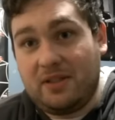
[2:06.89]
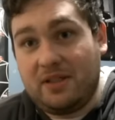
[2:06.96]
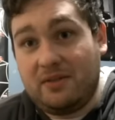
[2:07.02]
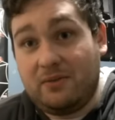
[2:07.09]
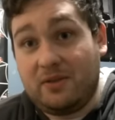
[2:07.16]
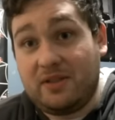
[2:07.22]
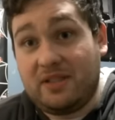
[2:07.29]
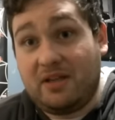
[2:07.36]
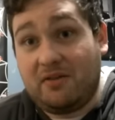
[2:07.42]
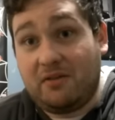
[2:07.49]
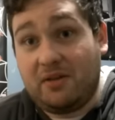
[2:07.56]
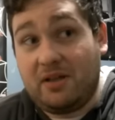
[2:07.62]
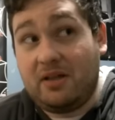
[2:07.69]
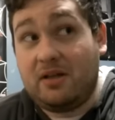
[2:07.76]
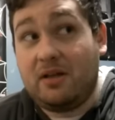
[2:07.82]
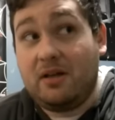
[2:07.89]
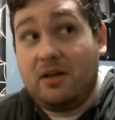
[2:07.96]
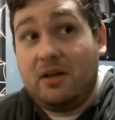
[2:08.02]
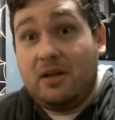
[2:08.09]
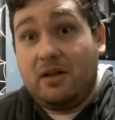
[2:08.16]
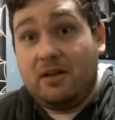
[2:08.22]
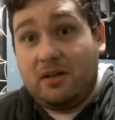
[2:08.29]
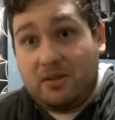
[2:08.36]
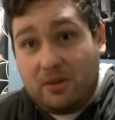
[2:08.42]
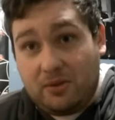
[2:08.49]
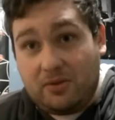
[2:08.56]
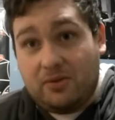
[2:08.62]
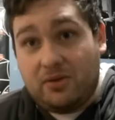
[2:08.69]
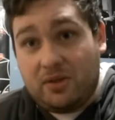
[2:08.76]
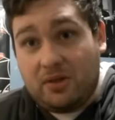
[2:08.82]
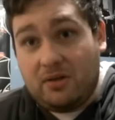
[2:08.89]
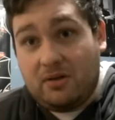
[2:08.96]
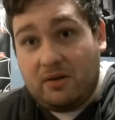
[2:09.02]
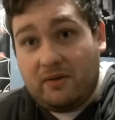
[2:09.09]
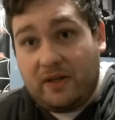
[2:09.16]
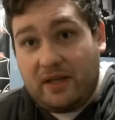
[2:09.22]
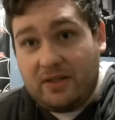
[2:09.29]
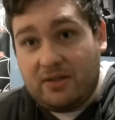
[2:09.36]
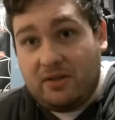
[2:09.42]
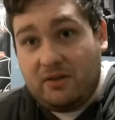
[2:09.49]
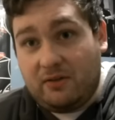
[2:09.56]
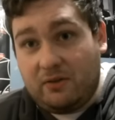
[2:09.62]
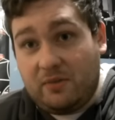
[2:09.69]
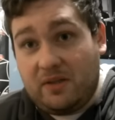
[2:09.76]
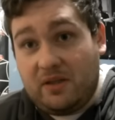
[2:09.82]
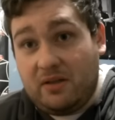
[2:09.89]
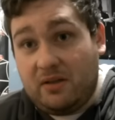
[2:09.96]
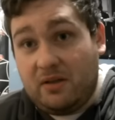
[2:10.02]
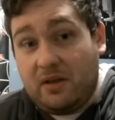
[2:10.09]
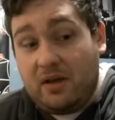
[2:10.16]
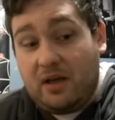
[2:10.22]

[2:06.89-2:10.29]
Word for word: It was definitely the Toku show of last year for me.